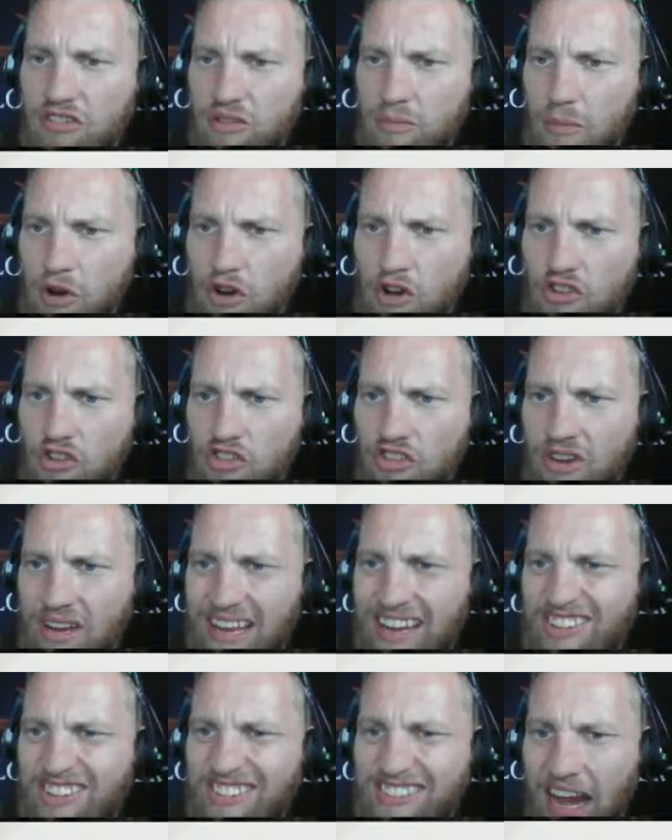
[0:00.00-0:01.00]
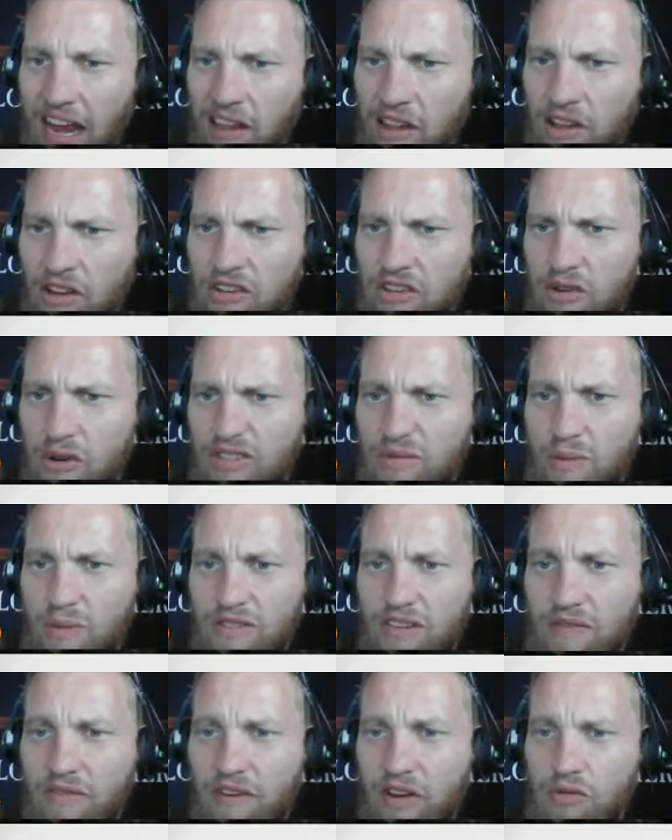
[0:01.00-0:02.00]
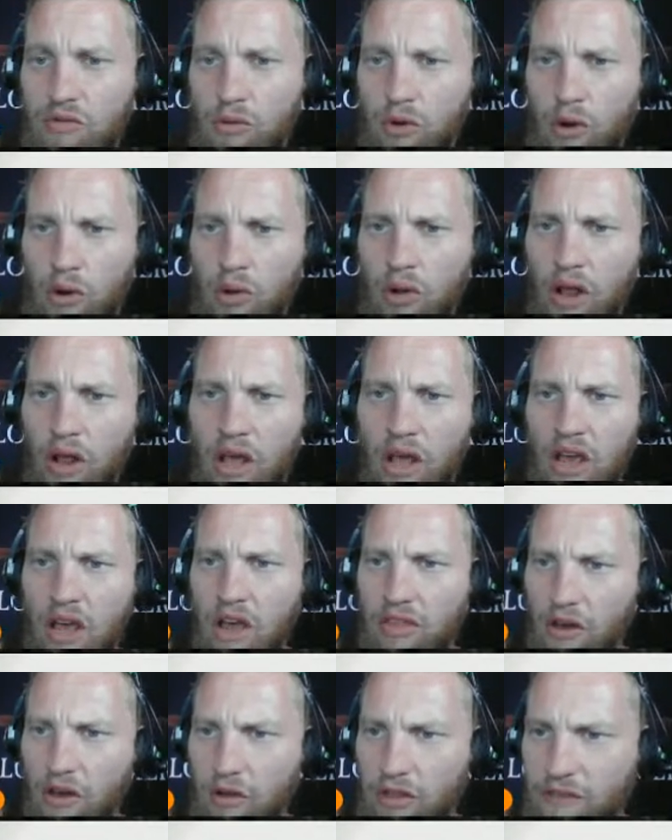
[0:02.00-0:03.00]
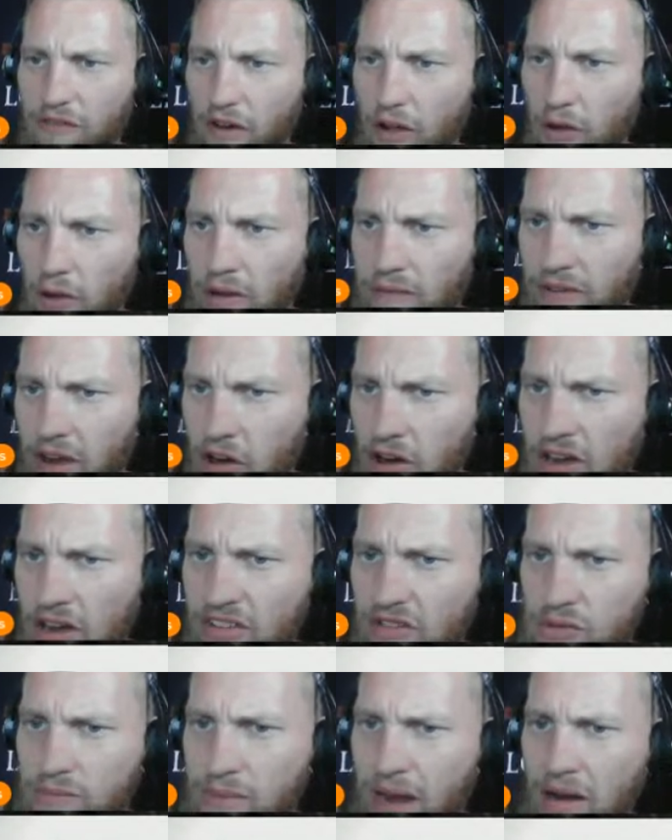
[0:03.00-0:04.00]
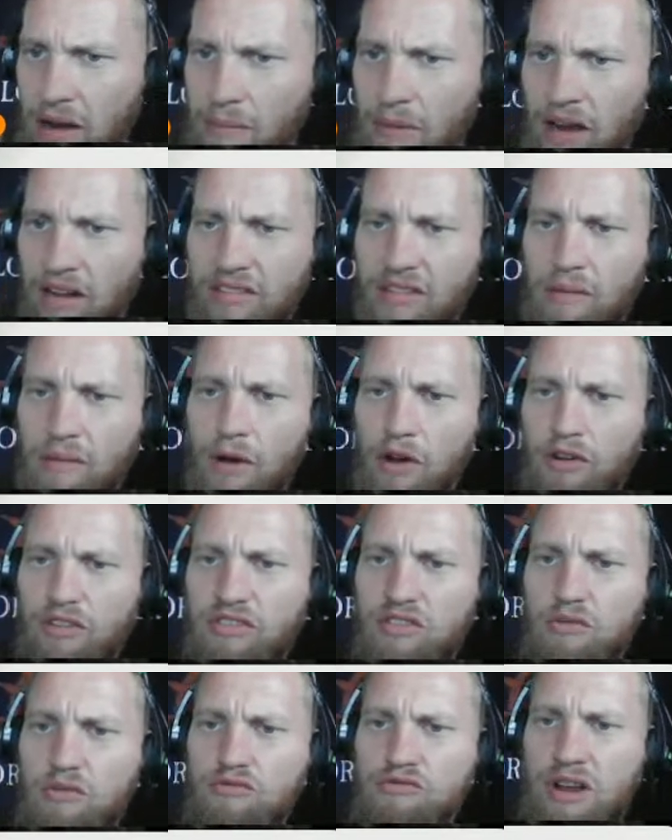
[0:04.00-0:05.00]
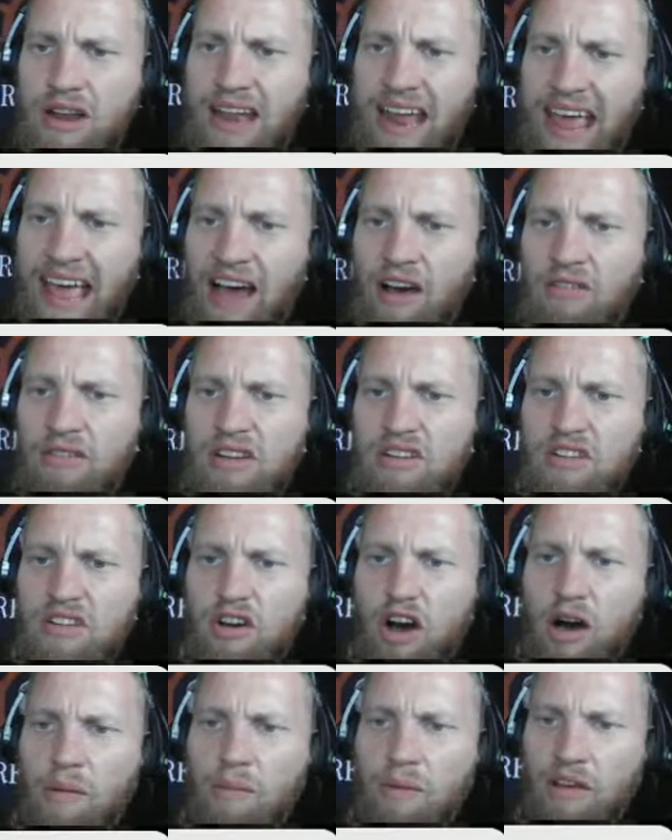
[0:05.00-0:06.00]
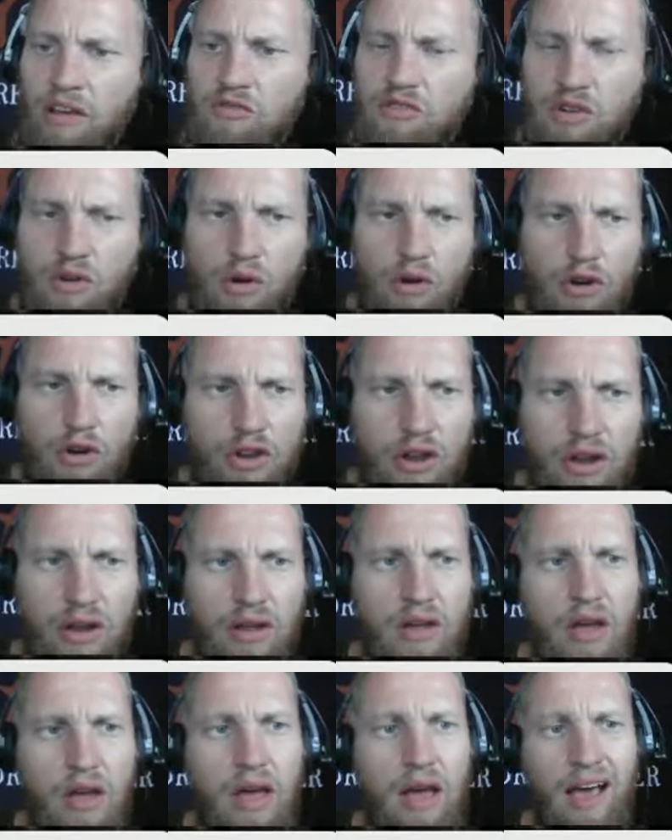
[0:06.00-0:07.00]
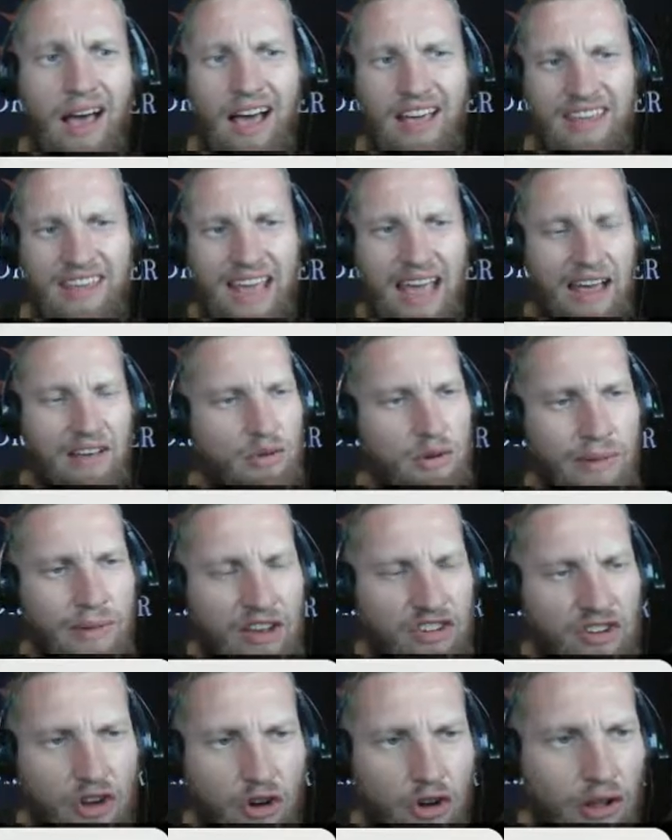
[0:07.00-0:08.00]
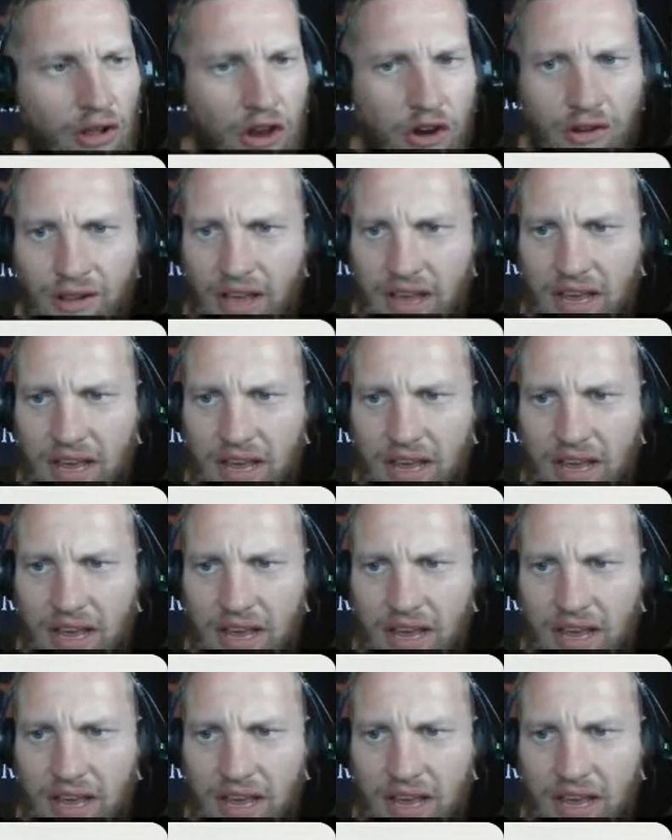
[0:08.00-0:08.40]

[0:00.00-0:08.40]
emerged, each tailored to a specific role, though the following variants remain among the most renowned and commonly recorded. As we mentioned earlier,